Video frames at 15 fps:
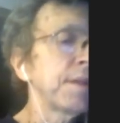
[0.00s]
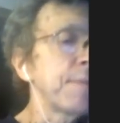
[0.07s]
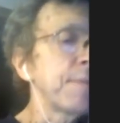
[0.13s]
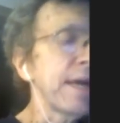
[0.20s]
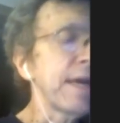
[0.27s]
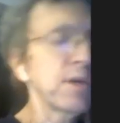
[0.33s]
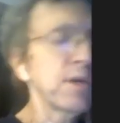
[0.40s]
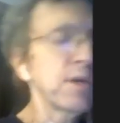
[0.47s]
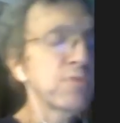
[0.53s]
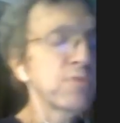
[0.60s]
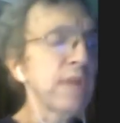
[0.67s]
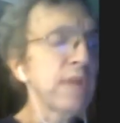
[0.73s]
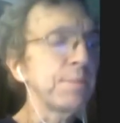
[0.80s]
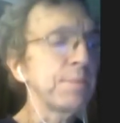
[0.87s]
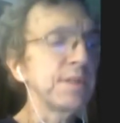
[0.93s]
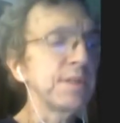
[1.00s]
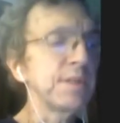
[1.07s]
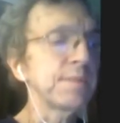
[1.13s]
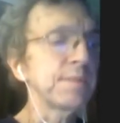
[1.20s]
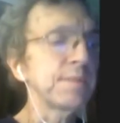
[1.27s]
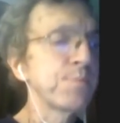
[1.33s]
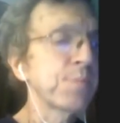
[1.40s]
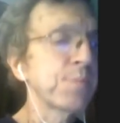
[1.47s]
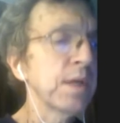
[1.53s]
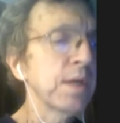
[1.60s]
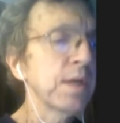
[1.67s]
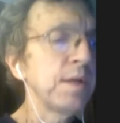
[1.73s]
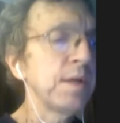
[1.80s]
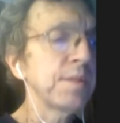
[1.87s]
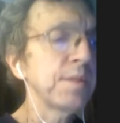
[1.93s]
The mango ripening,
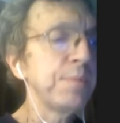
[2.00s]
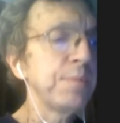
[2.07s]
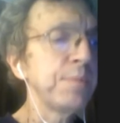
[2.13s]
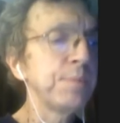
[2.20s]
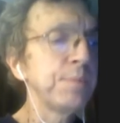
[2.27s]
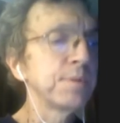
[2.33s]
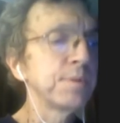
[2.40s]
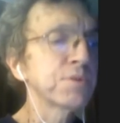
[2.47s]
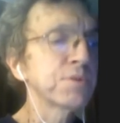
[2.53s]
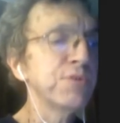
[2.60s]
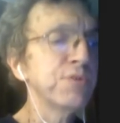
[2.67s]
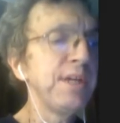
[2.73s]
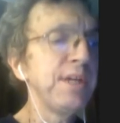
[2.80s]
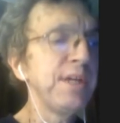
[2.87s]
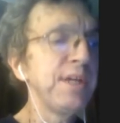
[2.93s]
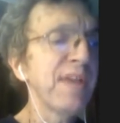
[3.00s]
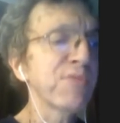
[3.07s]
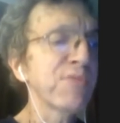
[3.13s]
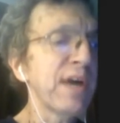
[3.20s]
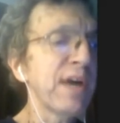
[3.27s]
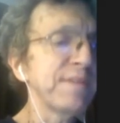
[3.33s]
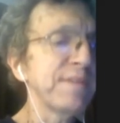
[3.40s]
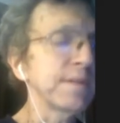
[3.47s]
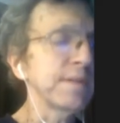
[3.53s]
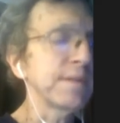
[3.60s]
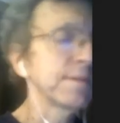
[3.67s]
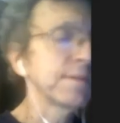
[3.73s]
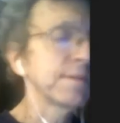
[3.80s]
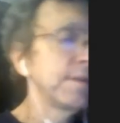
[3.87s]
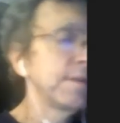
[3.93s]
the people tree thriving,
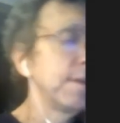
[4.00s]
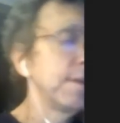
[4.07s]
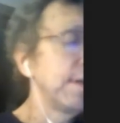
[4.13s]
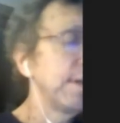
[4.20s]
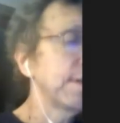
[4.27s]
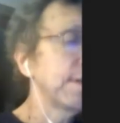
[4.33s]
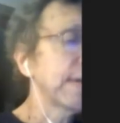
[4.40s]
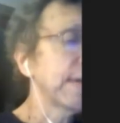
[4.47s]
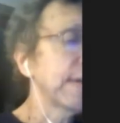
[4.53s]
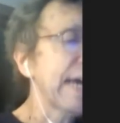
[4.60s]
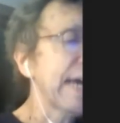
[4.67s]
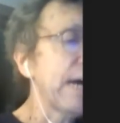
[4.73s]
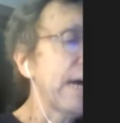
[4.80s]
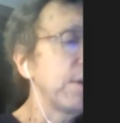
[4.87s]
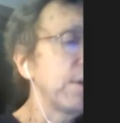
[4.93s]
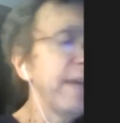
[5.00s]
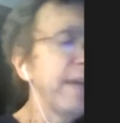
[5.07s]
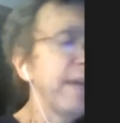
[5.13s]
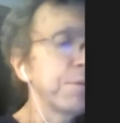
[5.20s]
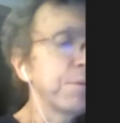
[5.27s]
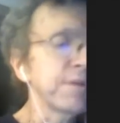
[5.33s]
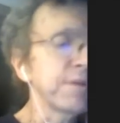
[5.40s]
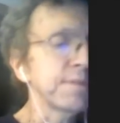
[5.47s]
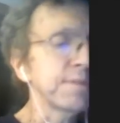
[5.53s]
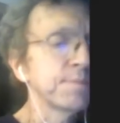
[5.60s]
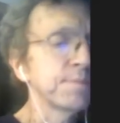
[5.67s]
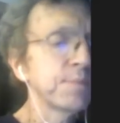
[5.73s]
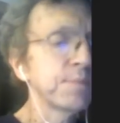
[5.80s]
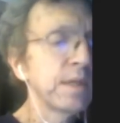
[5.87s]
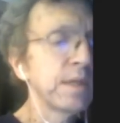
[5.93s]
the cow laboring,
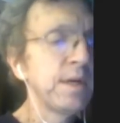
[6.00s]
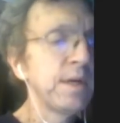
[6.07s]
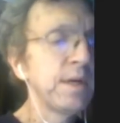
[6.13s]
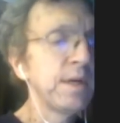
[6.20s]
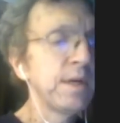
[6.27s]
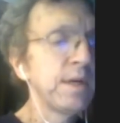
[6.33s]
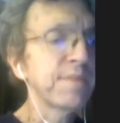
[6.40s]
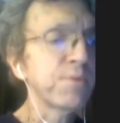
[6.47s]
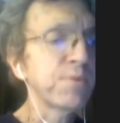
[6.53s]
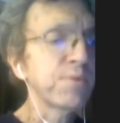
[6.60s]
the